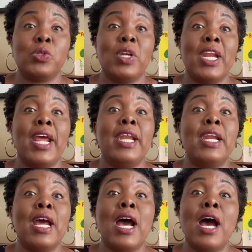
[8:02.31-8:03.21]
learn
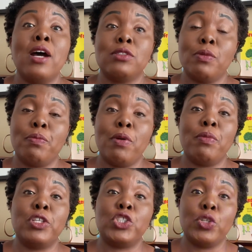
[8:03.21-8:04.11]
how to
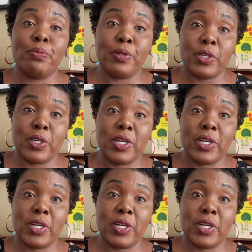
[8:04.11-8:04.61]
publish your book.